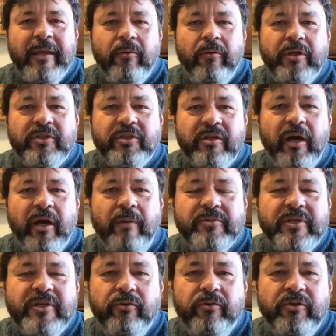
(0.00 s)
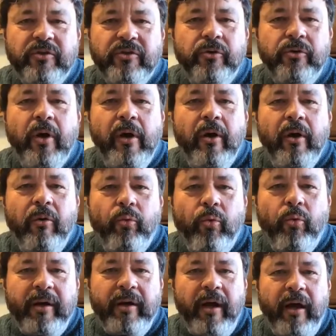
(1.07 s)
which comes out to
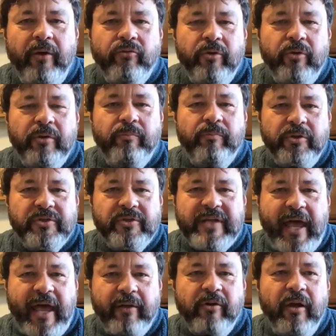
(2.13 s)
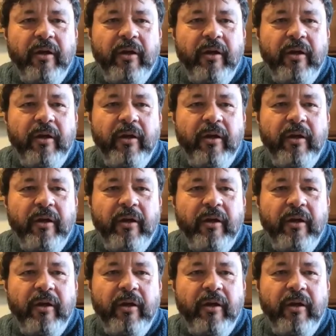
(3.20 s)
100%.